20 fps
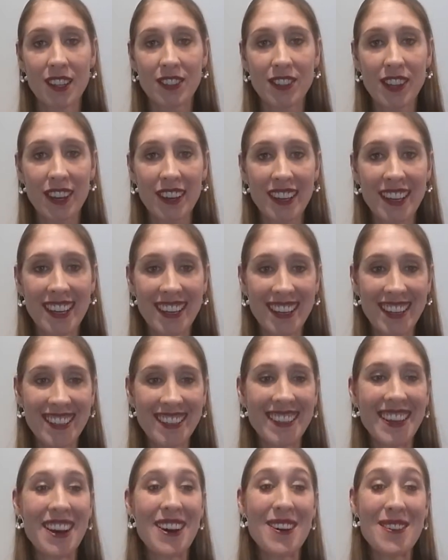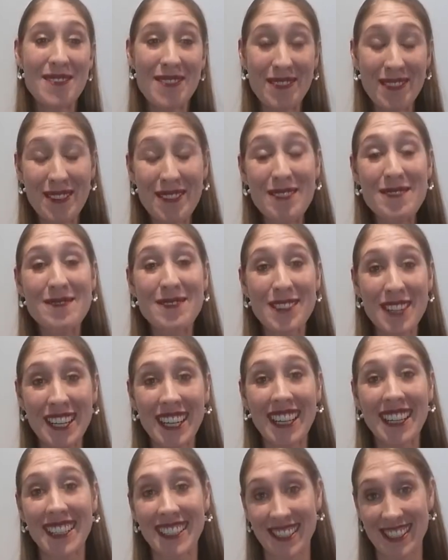So all
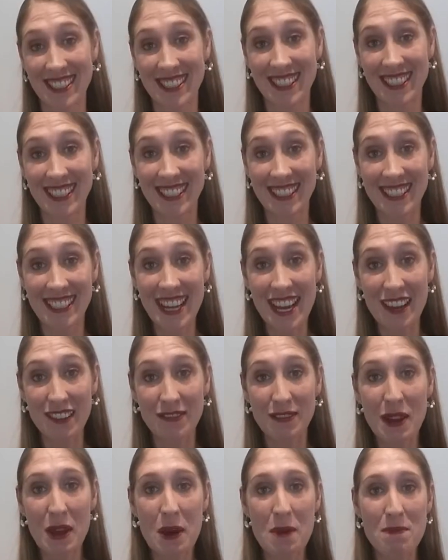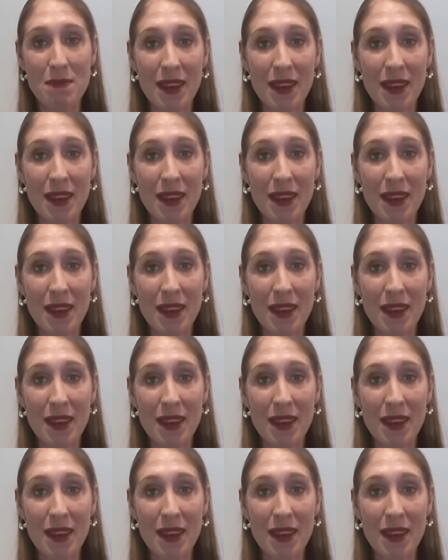really interesting stuff.